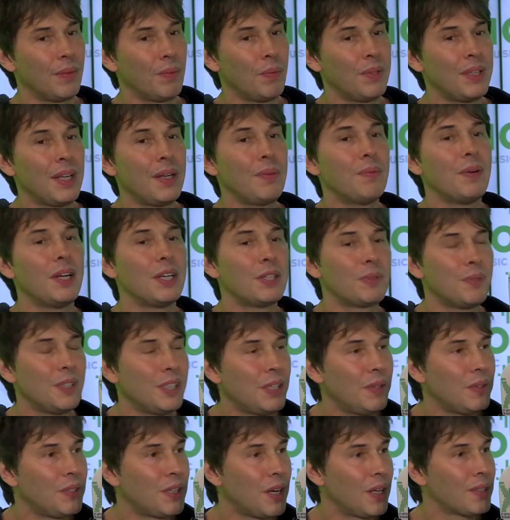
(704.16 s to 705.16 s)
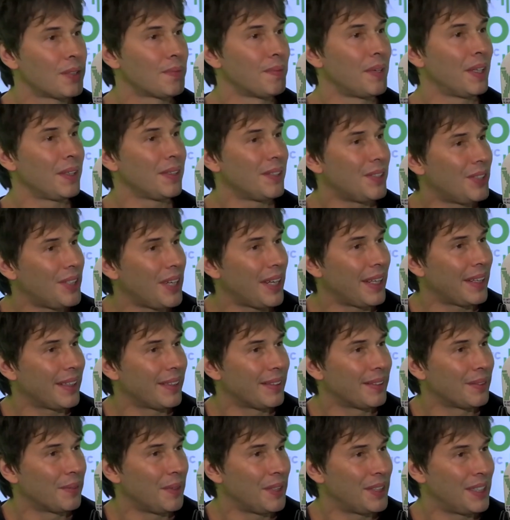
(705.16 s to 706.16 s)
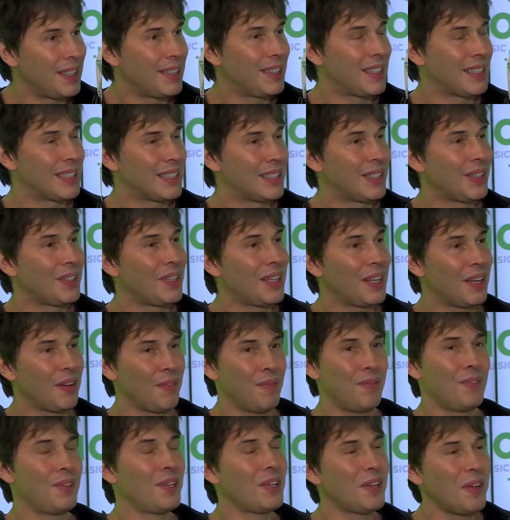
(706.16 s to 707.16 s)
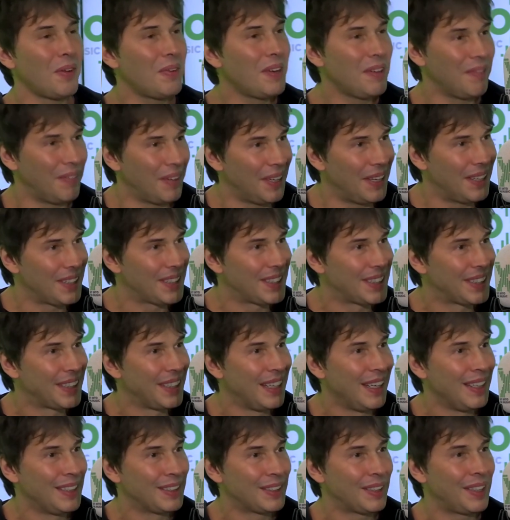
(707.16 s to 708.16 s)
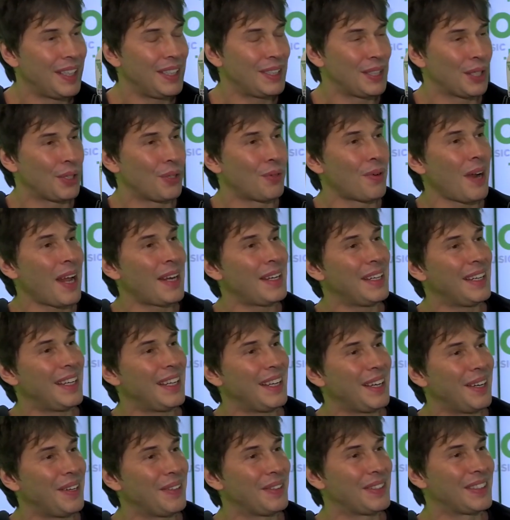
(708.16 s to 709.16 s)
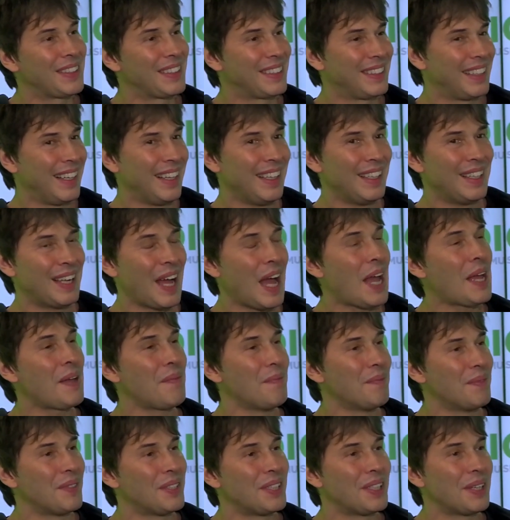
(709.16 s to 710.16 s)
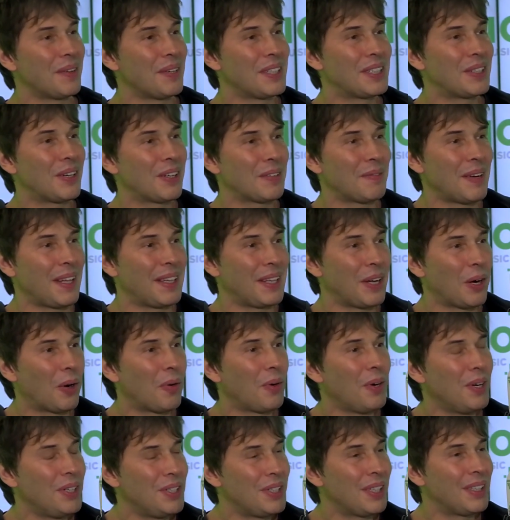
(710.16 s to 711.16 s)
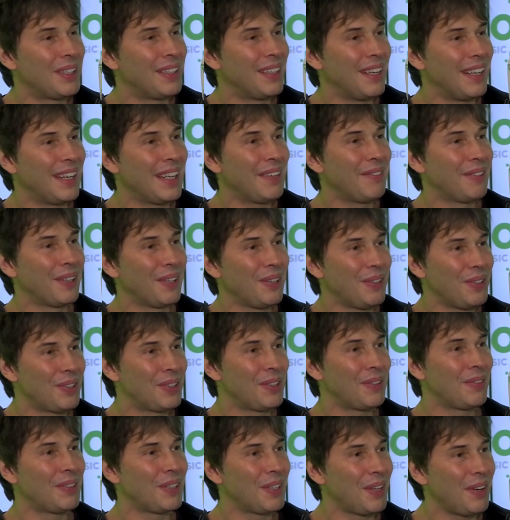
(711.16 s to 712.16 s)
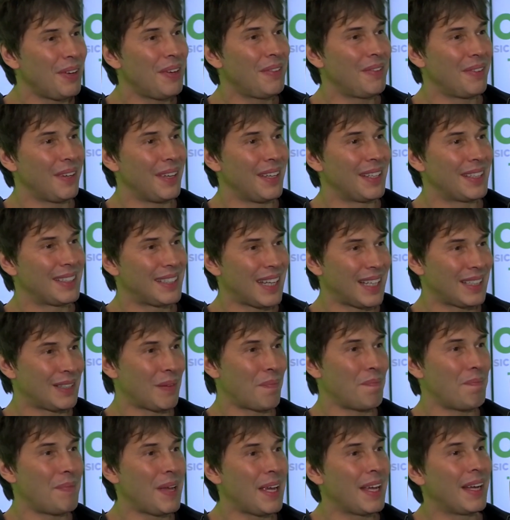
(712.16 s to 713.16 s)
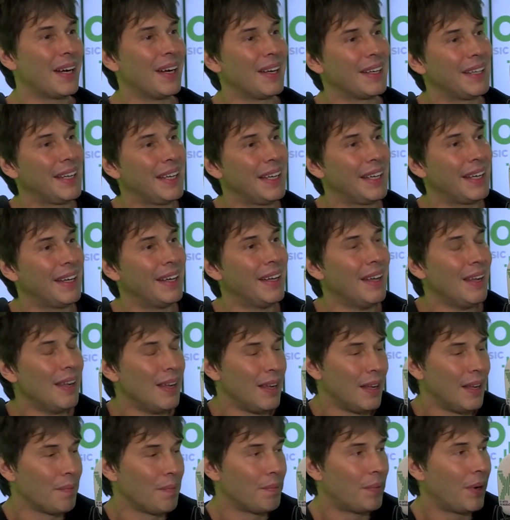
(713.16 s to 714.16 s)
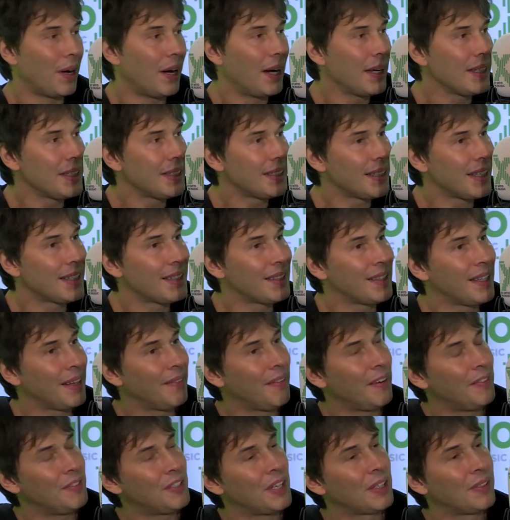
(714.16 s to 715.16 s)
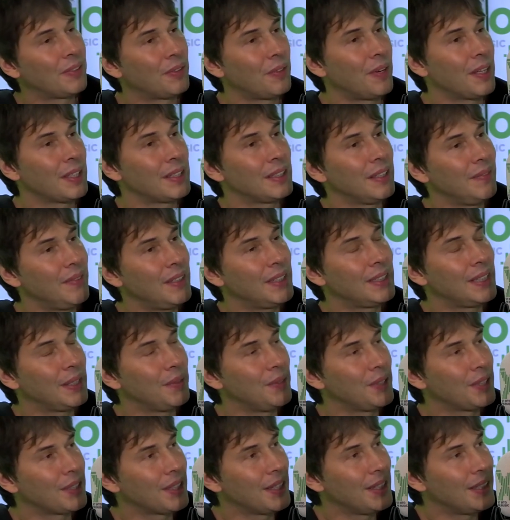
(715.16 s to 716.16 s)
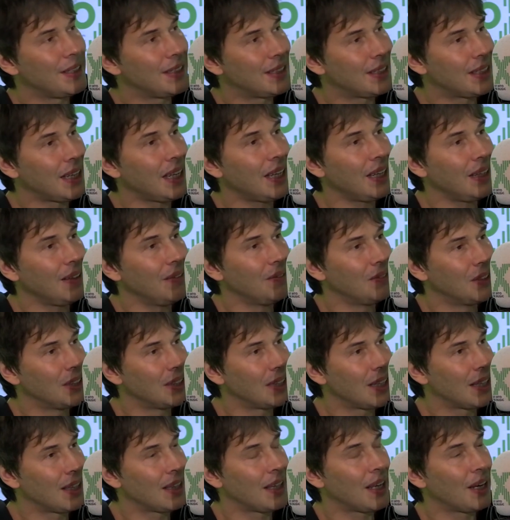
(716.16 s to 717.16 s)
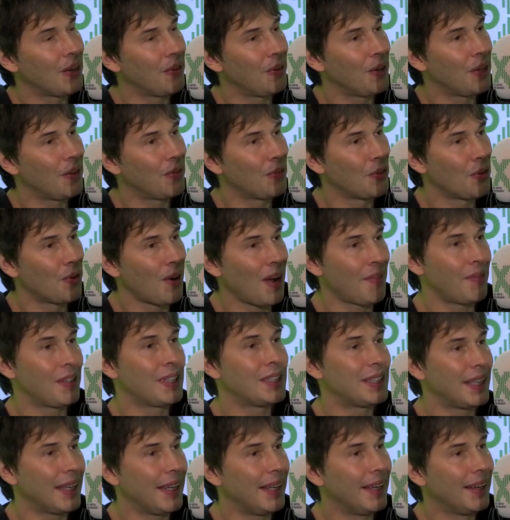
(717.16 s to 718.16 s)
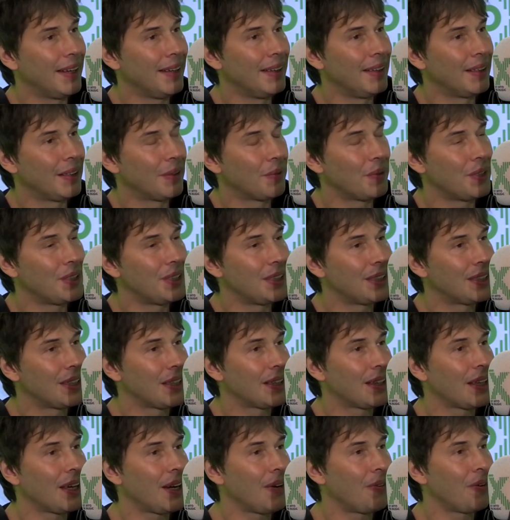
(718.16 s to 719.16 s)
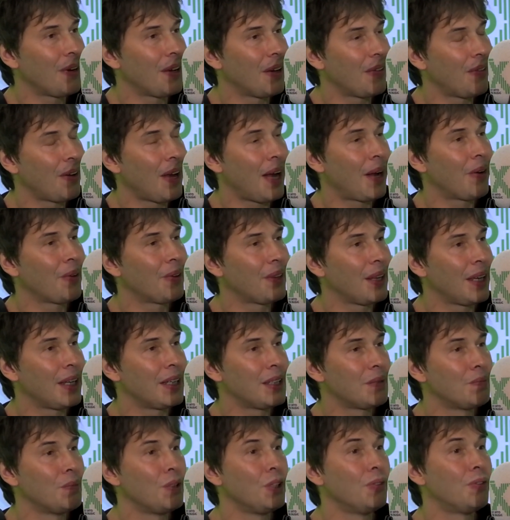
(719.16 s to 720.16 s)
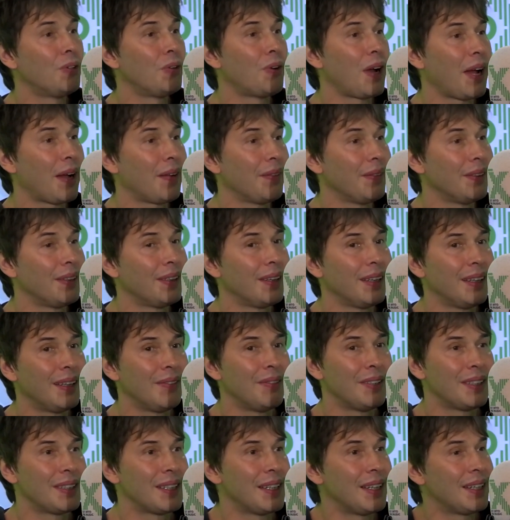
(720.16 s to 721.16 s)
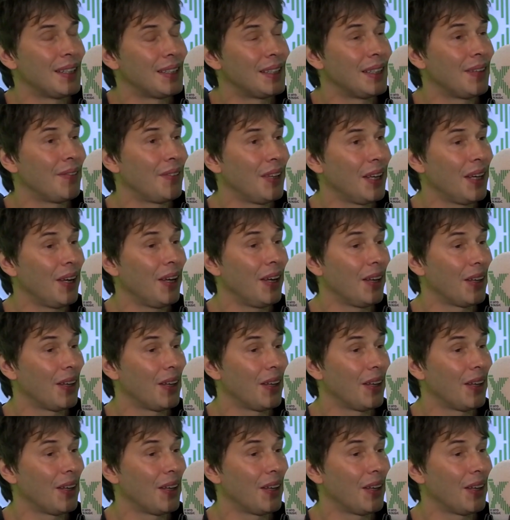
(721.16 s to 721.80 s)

within which we do cosmology, which is the study of the universe. So these are grandiose aims. You know, we talk about the origin and evolution of the universe. That's a big idea. But Einstein's theory of general relativity was conceived as a theory of gravity, which is a theory of how things move around in the vicinity of the